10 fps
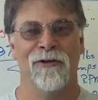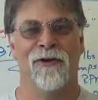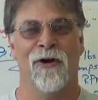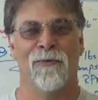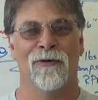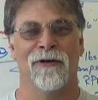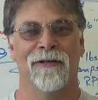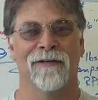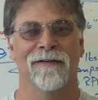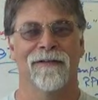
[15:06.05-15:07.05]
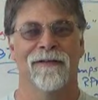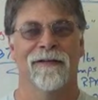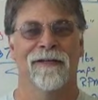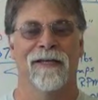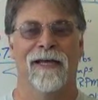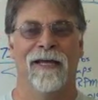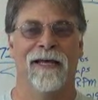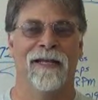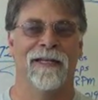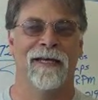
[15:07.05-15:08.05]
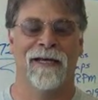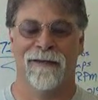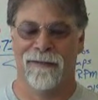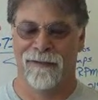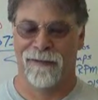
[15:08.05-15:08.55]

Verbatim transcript: your homework, and uh,